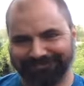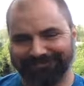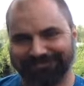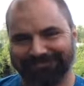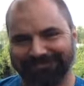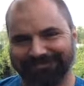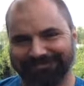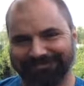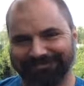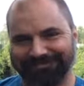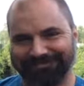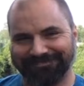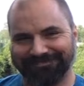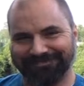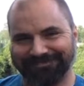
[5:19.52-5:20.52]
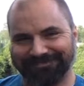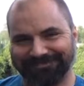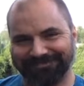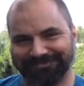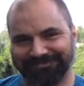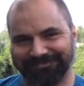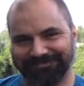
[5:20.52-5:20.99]

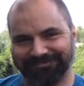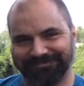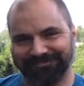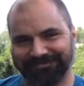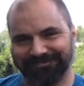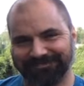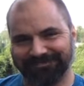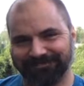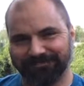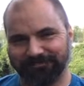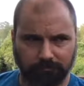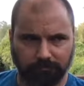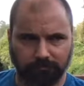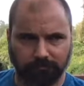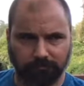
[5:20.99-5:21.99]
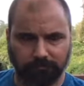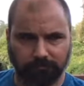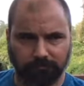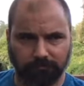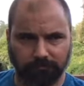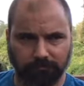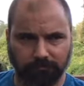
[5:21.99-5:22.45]

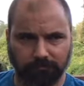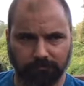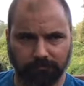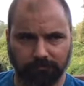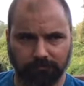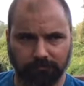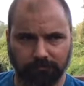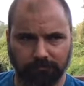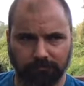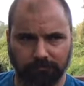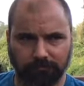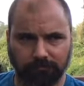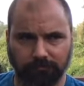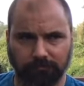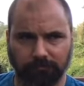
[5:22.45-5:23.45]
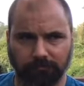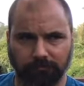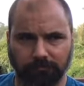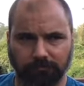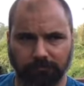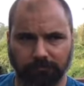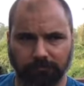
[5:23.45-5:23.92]

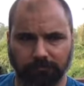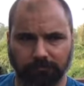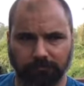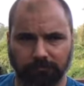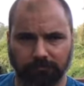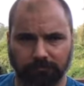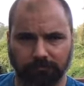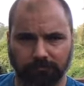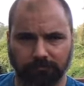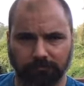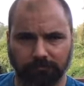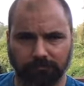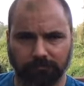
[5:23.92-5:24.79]
This person isn't speaking.